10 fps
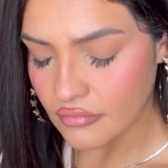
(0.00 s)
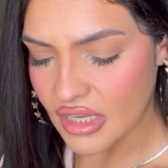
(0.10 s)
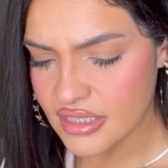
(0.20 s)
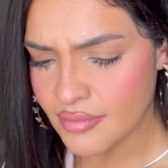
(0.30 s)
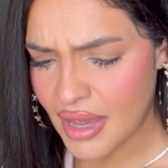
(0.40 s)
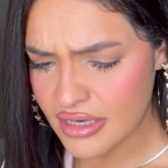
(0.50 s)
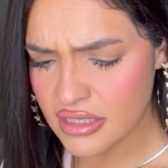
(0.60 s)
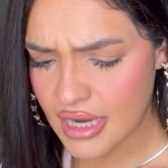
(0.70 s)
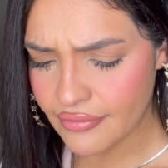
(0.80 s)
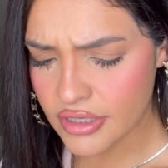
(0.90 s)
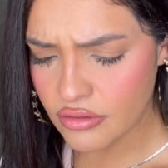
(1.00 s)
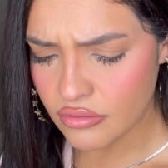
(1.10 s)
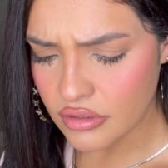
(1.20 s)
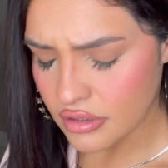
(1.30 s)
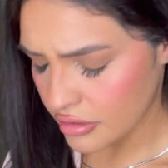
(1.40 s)
Is it Madison Avenue?
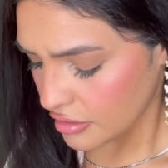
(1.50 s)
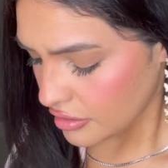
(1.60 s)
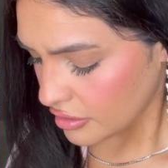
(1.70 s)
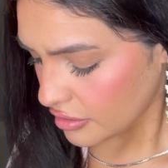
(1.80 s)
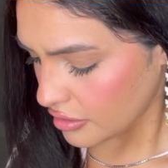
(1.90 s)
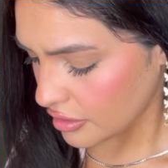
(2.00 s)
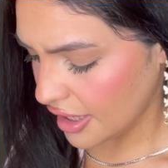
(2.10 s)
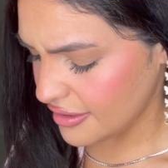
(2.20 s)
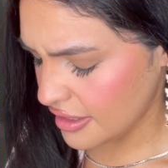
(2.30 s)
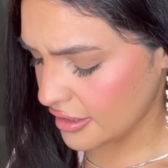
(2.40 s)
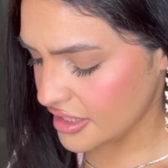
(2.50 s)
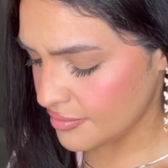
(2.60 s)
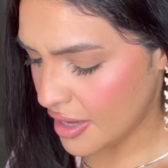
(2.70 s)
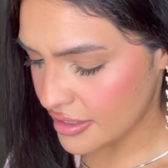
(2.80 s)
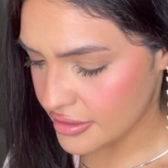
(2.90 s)
I think it's
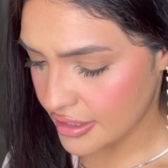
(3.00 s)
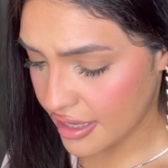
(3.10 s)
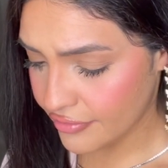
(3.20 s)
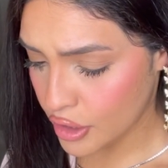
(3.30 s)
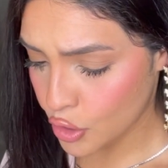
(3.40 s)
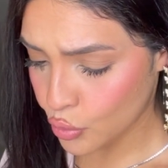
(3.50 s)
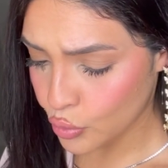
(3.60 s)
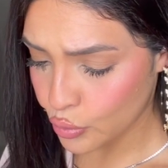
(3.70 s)
Madison Avenue.